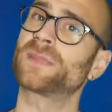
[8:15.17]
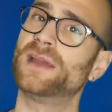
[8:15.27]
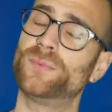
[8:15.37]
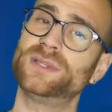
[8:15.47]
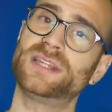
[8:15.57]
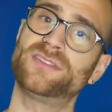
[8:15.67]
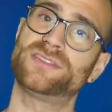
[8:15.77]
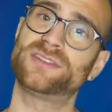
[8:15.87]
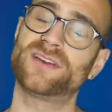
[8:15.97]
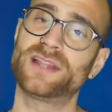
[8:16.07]
It wouldn't
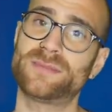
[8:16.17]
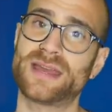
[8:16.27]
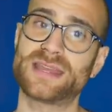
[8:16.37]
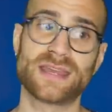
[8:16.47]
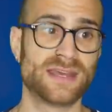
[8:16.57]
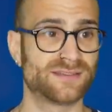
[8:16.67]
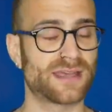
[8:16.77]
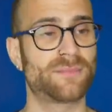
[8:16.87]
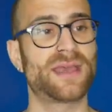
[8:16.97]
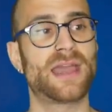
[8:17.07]
necessarily make
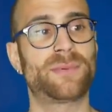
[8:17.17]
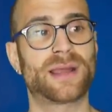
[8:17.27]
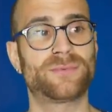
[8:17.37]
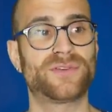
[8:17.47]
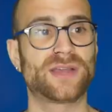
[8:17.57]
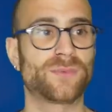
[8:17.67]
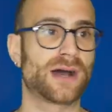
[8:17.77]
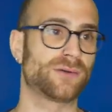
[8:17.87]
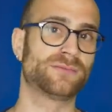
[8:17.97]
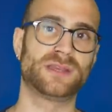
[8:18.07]
Tammy Abraham think,
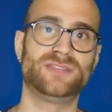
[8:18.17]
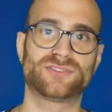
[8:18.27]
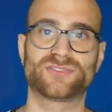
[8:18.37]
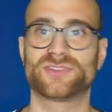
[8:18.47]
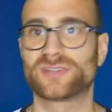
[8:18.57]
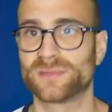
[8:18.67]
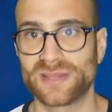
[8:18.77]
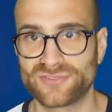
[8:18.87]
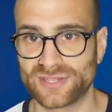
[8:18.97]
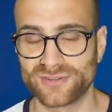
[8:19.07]
well, he's just, just going to
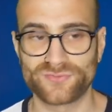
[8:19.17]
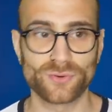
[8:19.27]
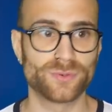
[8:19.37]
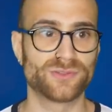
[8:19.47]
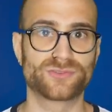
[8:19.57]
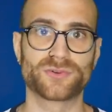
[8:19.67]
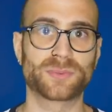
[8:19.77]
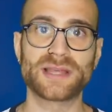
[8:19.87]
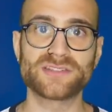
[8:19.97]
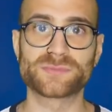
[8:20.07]
be a centre forward to
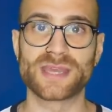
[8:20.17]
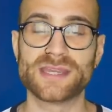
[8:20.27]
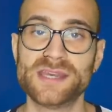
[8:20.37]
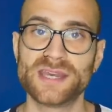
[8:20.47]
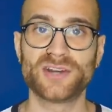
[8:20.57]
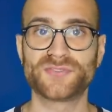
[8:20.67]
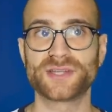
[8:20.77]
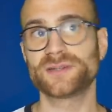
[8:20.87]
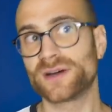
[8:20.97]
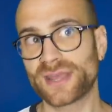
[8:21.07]
replace me. He'll
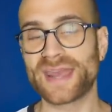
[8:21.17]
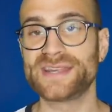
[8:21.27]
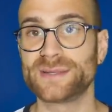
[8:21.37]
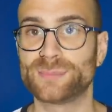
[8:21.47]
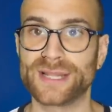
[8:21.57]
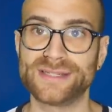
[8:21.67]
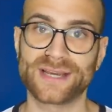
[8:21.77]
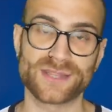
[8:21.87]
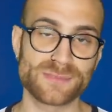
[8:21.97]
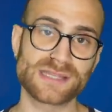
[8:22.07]
think, oh, okay, he can play
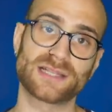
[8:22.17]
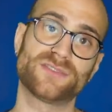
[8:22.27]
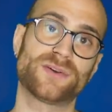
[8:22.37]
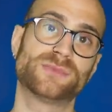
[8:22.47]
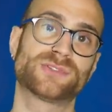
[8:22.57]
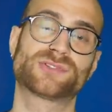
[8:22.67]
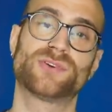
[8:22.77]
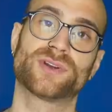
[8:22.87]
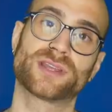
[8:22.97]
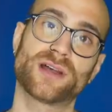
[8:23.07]
down the middle if I'm not
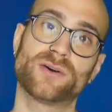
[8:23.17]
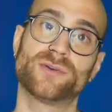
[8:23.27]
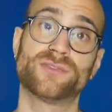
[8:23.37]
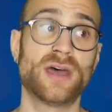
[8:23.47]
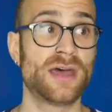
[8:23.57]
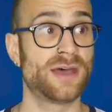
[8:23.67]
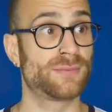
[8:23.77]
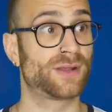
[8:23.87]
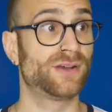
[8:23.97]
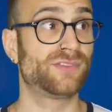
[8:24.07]
scoring goals.
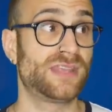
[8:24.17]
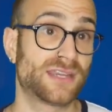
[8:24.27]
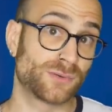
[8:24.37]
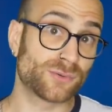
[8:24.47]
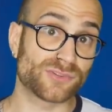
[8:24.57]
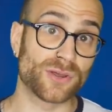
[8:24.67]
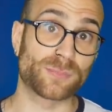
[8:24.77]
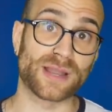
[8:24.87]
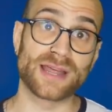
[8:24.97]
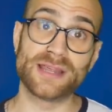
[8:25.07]
Because he can also
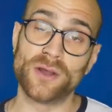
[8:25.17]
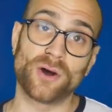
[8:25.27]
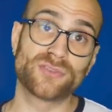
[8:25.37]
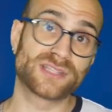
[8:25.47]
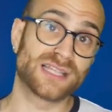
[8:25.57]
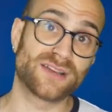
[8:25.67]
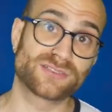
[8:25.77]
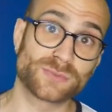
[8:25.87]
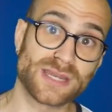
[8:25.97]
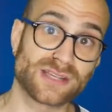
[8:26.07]
play on the
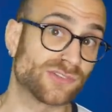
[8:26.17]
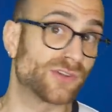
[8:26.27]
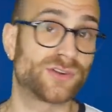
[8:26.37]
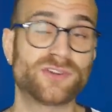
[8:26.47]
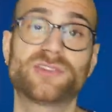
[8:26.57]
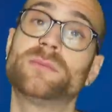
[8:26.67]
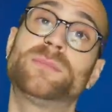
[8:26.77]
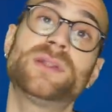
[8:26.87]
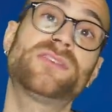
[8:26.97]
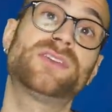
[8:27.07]
left wing, so Christian
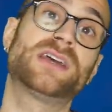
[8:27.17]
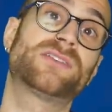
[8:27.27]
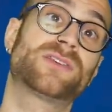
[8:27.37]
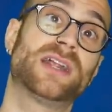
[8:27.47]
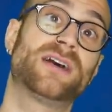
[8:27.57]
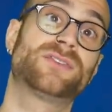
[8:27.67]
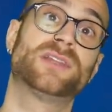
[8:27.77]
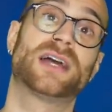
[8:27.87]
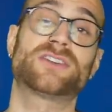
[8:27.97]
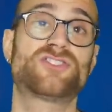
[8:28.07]
Pulisic's going to have to
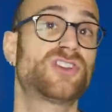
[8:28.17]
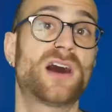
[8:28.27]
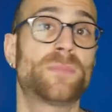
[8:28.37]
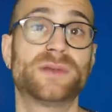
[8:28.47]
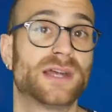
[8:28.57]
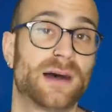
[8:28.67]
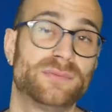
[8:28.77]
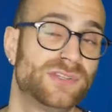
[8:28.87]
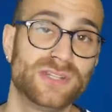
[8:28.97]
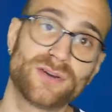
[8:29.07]
like sharpen
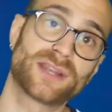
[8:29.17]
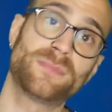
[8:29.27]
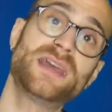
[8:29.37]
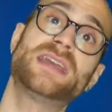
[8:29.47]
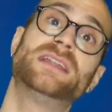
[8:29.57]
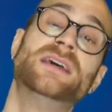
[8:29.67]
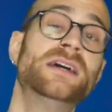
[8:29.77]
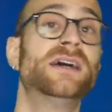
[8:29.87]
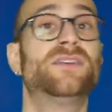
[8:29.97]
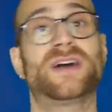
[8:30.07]
up. Do you know what I mean?
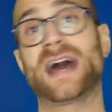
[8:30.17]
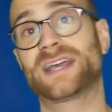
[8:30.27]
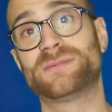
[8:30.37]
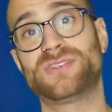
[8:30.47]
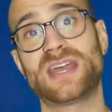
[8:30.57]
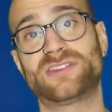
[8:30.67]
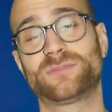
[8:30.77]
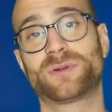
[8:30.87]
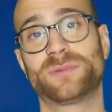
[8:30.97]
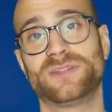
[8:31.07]
Hakim Ziyech
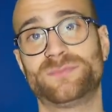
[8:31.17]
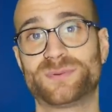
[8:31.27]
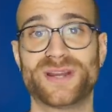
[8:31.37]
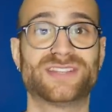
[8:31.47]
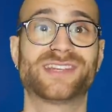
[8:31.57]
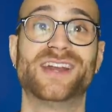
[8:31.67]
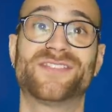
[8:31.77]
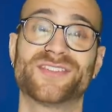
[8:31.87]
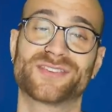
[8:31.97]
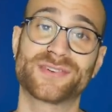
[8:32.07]
is probably pretty
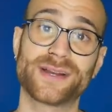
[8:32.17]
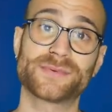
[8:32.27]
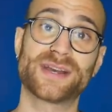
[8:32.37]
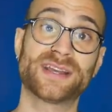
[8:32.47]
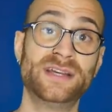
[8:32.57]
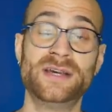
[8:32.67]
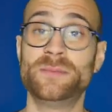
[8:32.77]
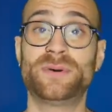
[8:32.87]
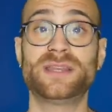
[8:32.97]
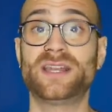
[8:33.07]
safe on the right wing,
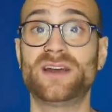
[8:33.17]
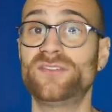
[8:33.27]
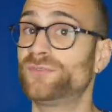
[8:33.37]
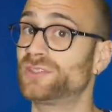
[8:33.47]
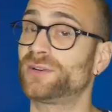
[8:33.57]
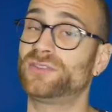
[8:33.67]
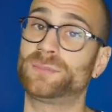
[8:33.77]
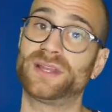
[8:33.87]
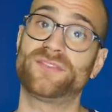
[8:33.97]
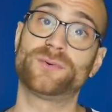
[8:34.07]
but you know, if Chelsea
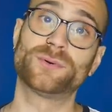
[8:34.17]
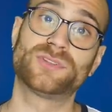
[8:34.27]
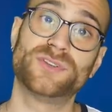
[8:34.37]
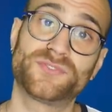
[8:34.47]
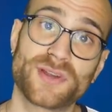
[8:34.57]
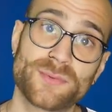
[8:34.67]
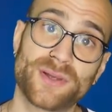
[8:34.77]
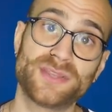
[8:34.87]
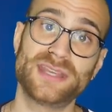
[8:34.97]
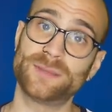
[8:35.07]
play a
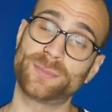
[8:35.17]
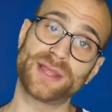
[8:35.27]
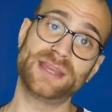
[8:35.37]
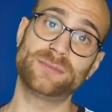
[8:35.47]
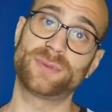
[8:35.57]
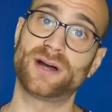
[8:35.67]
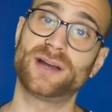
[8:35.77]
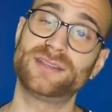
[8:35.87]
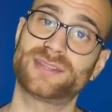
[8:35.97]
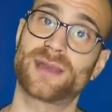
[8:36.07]
4-2-3-1, he can play in
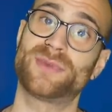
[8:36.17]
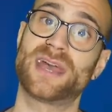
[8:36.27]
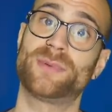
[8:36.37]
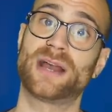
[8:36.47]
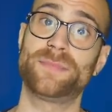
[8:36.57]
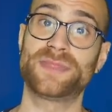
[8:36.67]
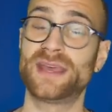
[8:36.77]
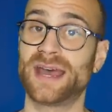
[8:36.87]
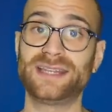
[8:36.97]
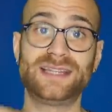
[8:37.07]
behind Tammy Abraham
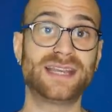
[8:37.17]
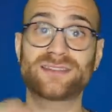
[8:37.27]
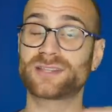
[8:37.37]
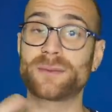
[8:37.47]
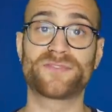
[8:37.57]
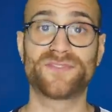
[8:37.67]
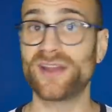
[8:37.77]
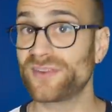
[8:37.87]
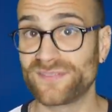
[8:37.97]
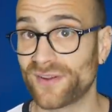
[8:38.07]
and links up
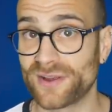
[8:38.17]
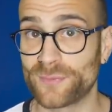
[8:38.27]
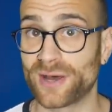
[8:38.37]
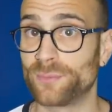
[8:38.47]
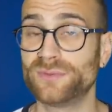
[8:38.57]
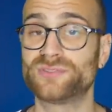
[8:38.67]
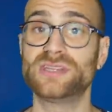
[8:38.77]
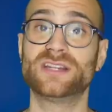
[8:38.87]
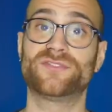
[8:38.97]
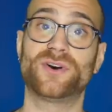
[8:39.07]
very, very well. We've
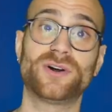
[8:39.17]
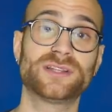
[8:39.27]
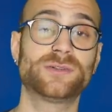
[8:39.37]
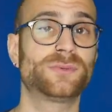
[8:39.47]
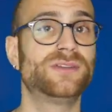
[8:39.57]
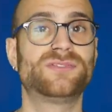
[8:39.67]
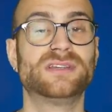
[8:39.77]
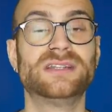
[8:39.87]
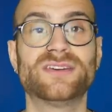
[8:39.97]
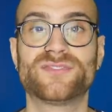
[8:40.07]
seen it for Holland, we've
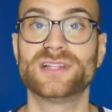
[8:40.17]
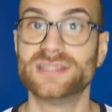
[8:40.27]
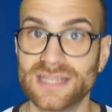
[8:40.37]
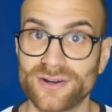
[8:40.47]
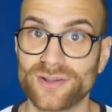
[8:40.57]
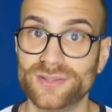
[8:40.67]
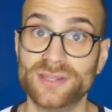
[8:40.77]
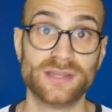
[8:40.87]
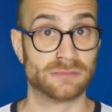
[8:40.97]
seen it for Lyon.